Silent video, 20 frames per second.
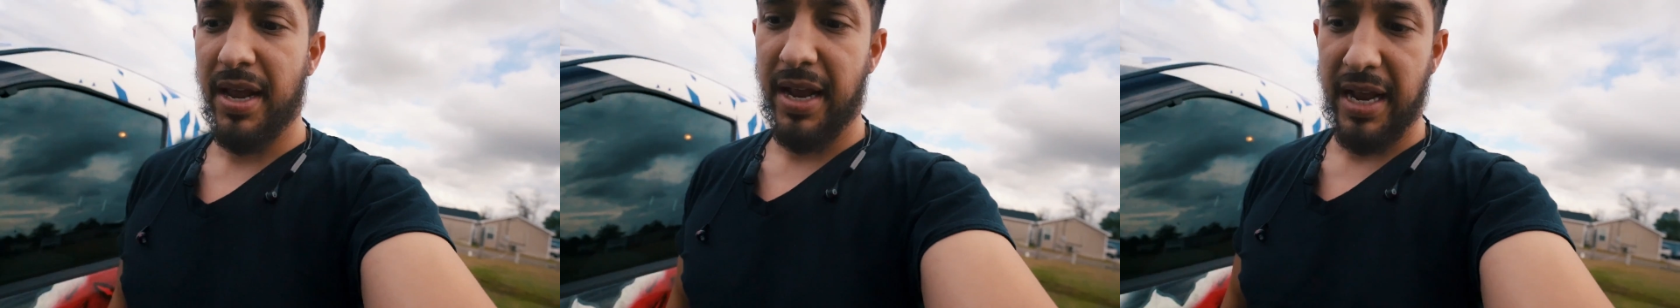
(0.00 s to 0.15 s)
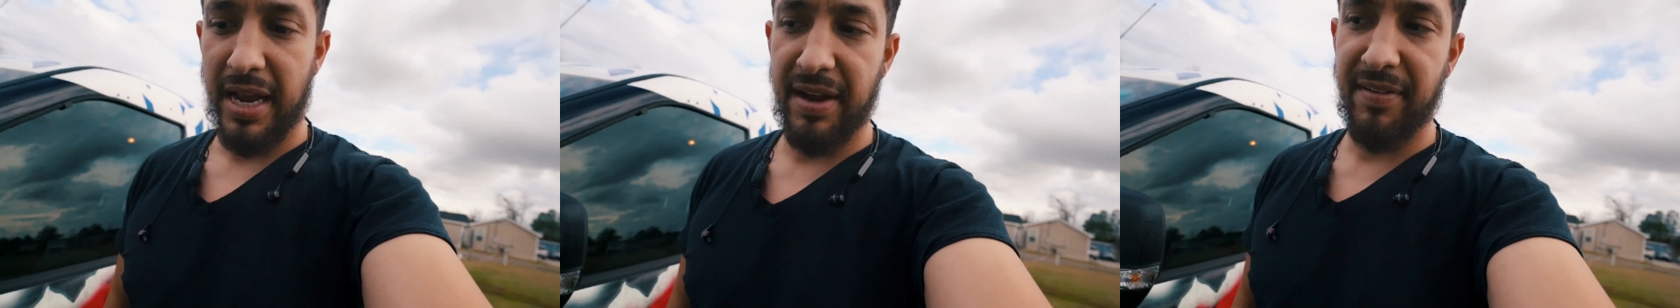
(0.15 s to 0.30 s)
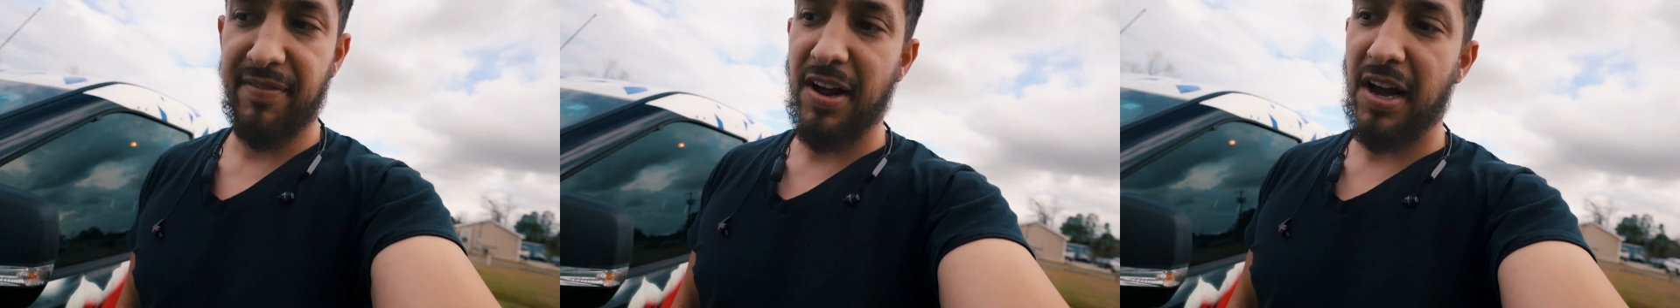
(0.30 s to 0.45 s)

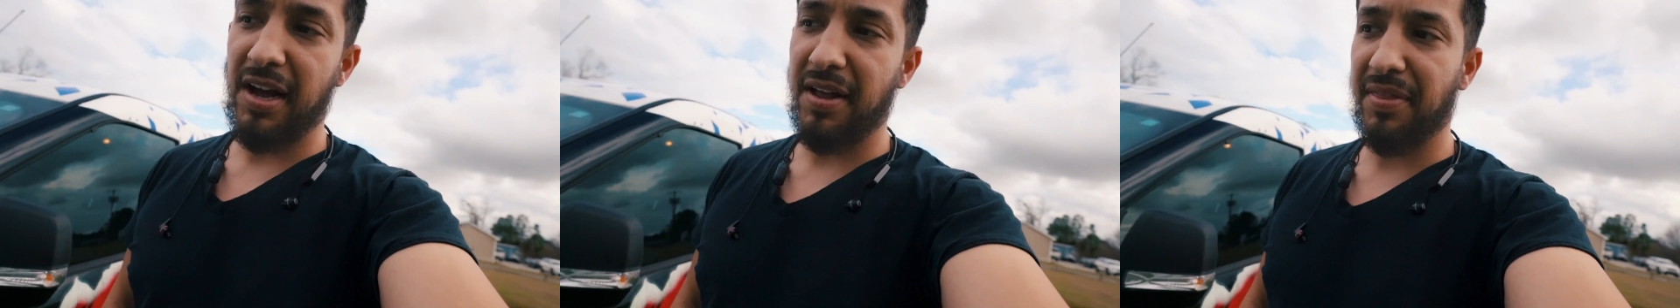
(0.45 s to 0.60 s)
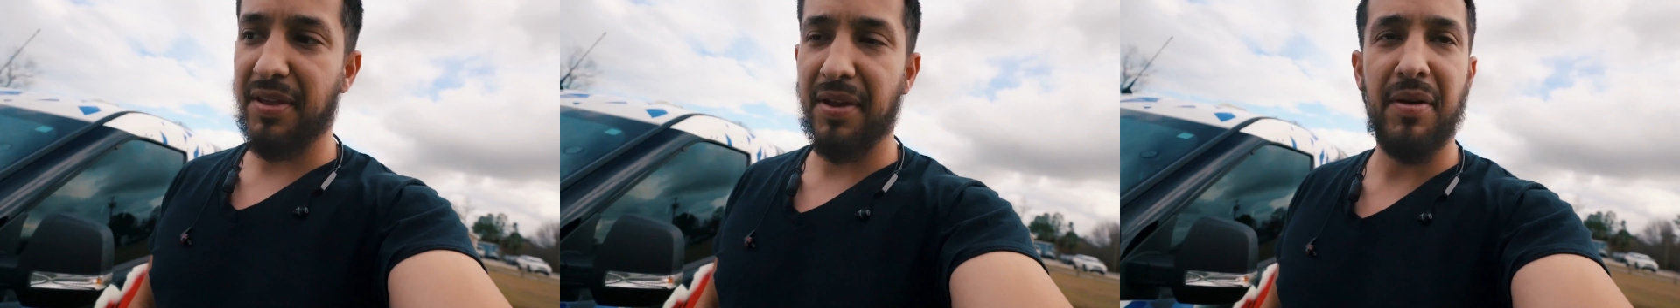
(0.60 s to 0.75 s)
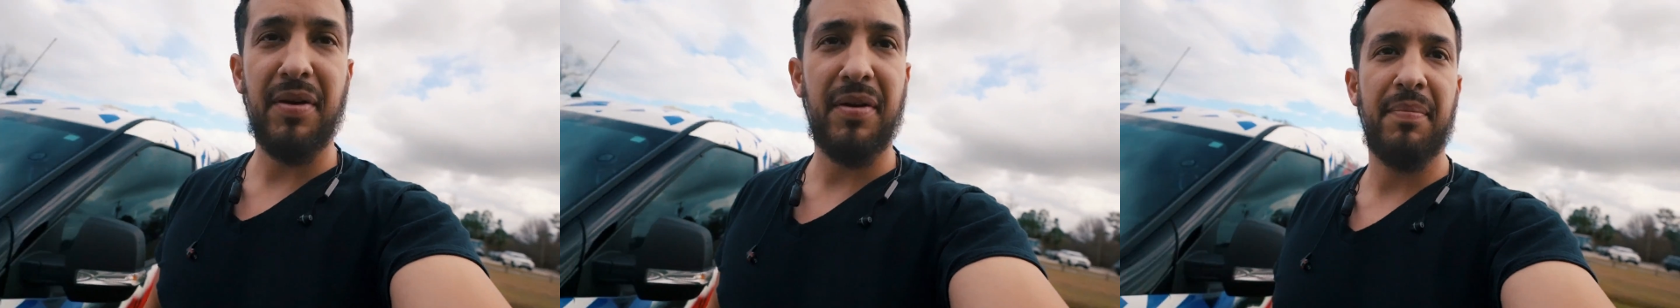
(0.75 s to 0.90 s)
If not,
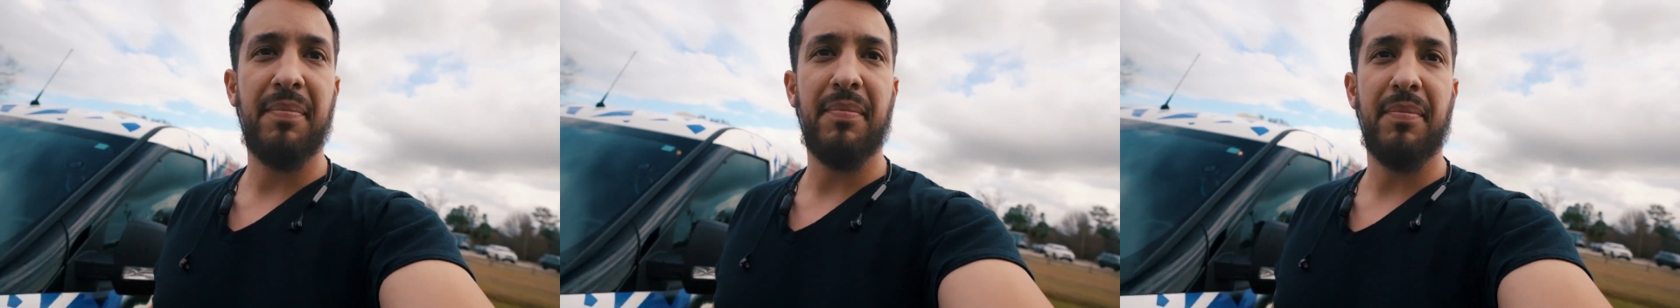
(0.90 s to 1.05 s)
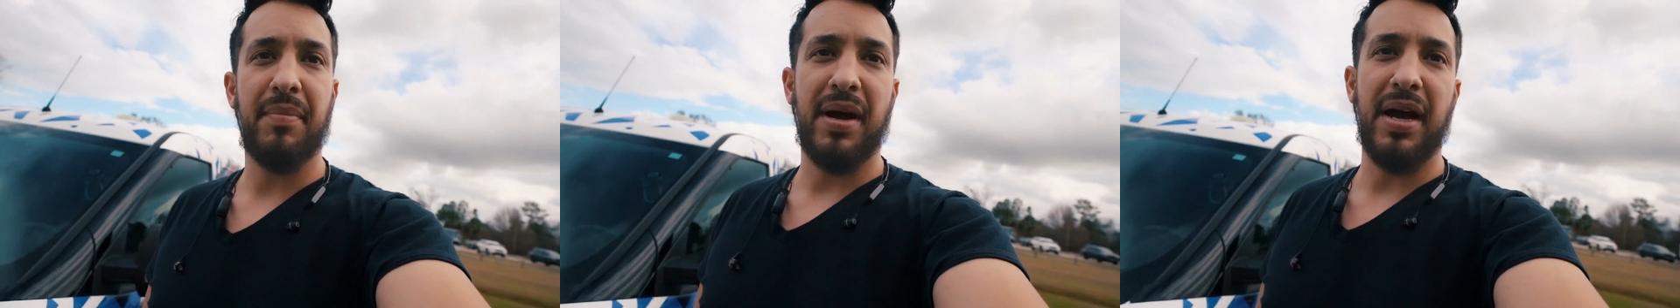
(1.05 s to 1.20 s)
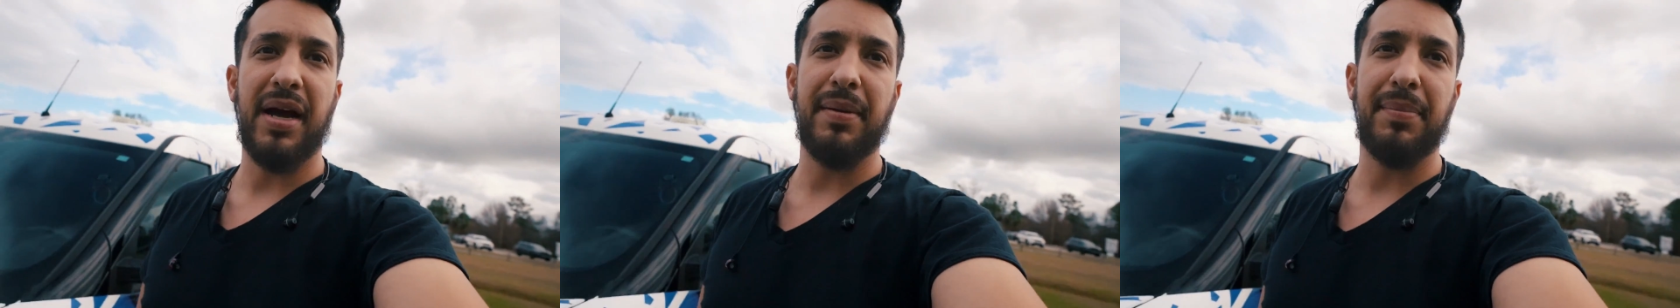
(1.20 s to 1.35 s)
then
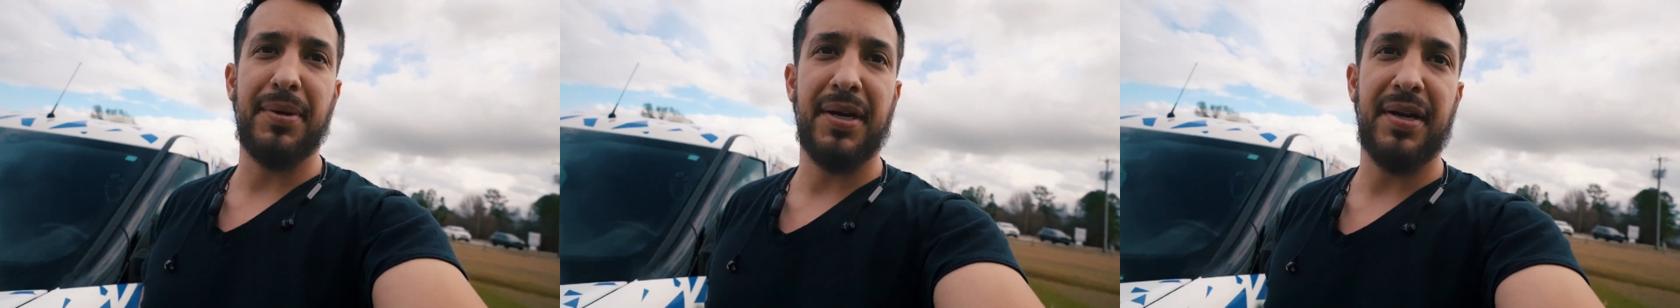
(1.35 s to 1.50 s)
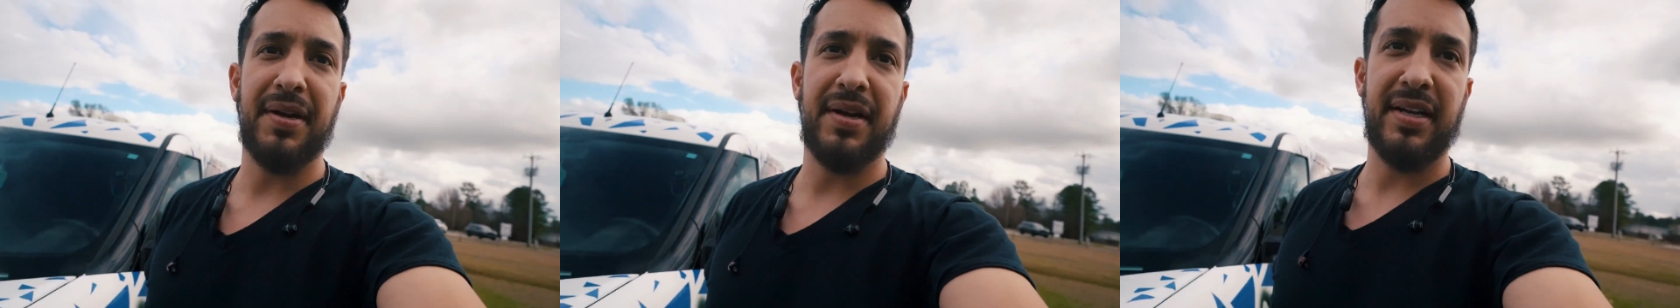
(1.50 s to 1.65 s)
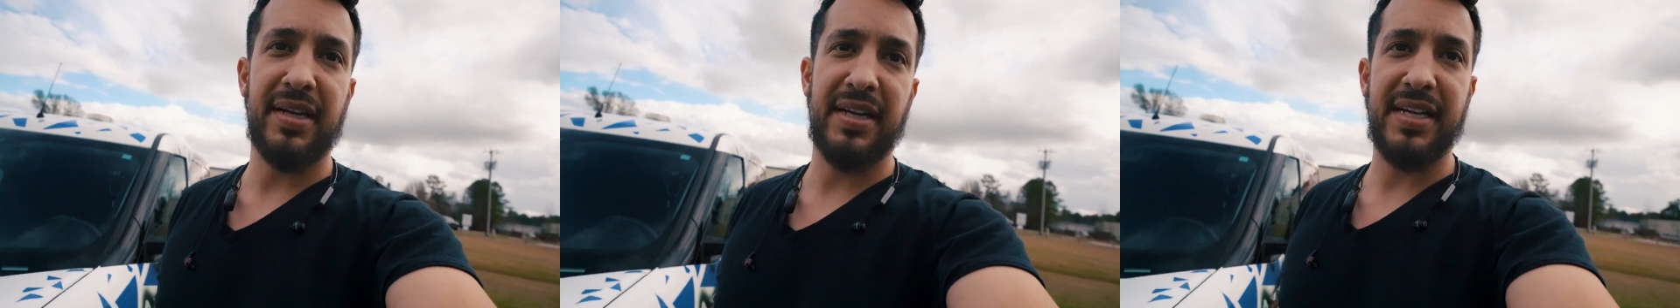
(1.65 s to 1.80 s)

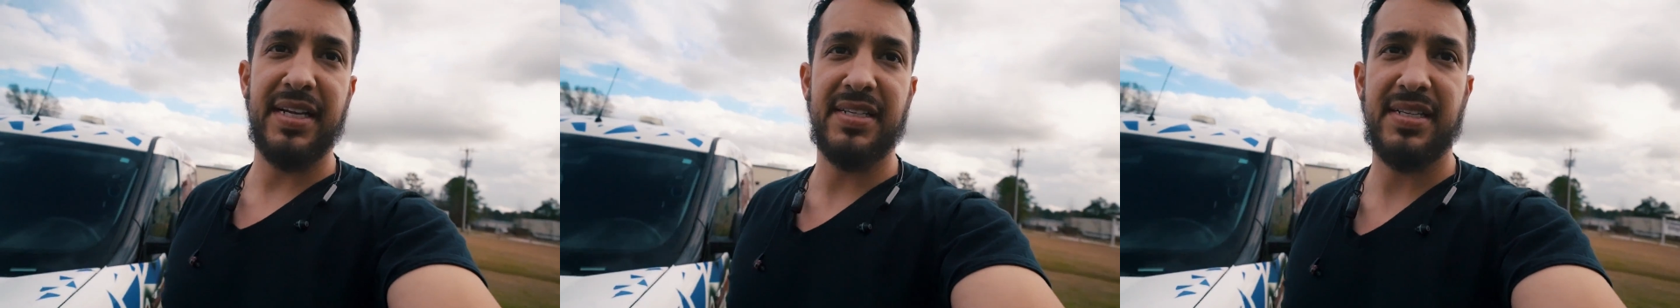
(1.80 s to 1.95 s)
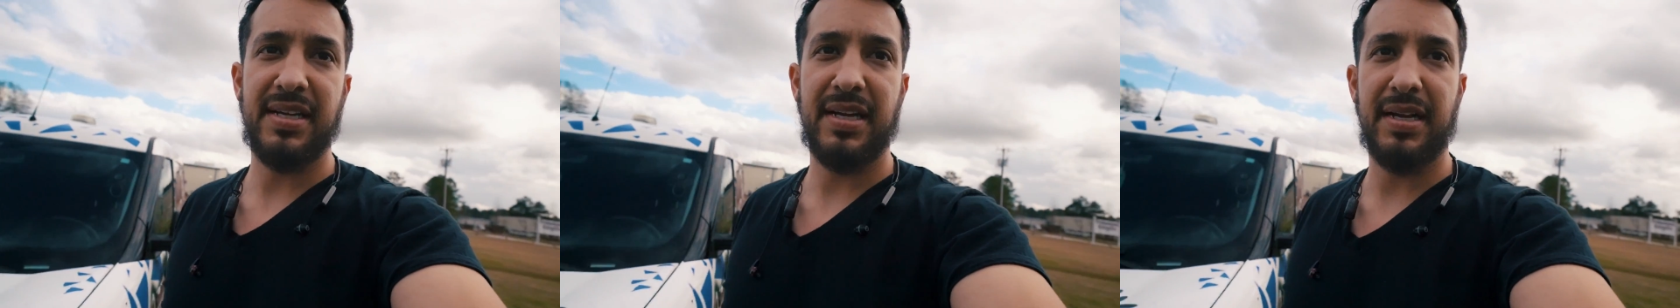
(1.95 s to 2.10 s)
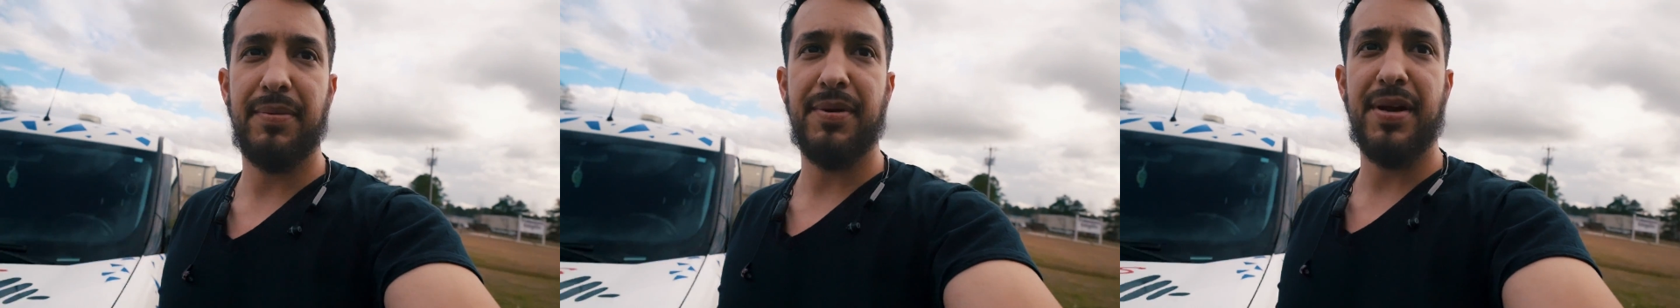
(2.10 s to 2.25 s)
I guess
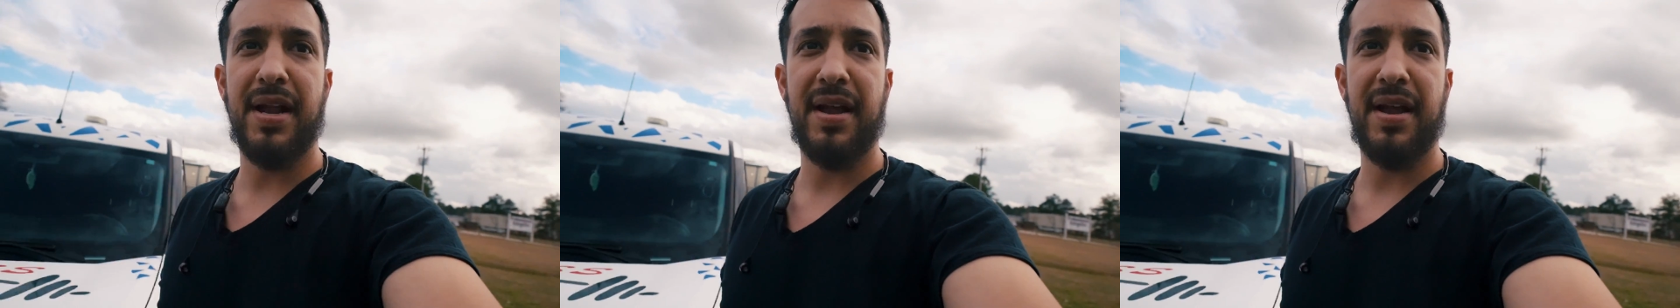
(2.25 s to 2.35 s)
I'm going